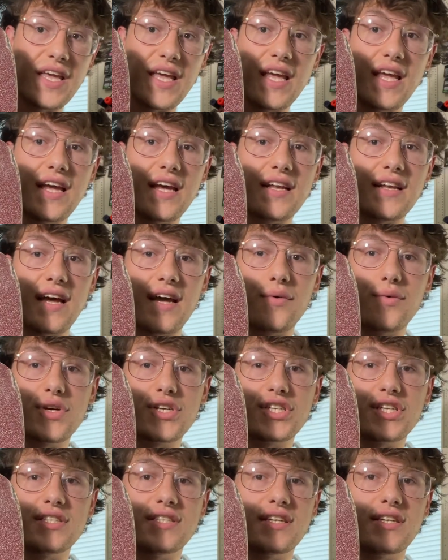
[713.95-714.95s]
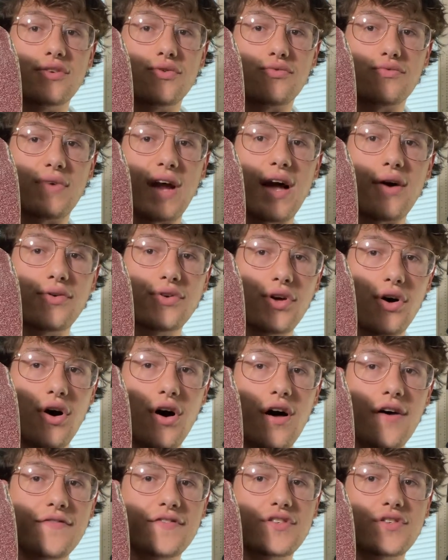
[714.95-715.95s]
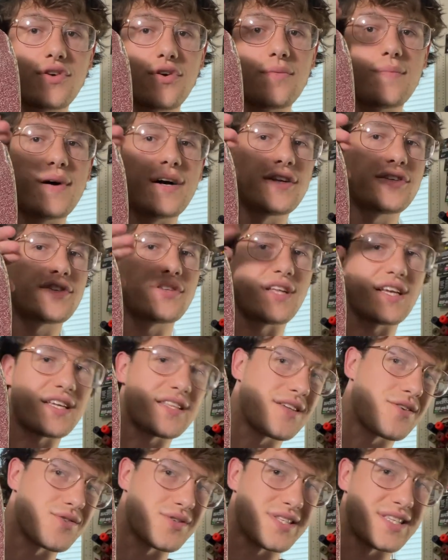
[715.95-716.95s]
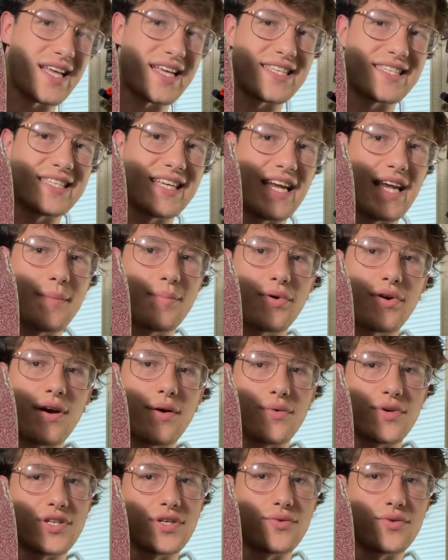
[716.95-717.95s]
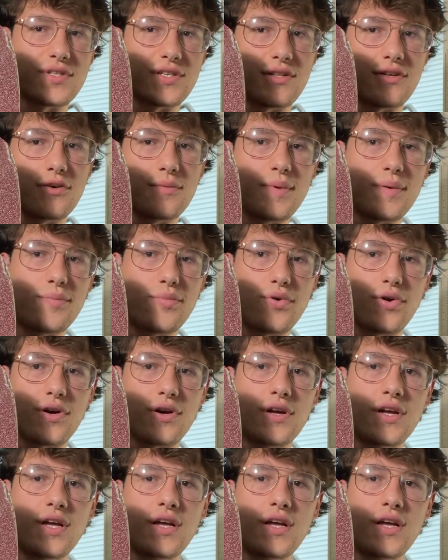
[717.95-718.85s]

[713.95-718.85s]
and I wish it didn't round off so much, like there's less taper. I wish it was a little bit more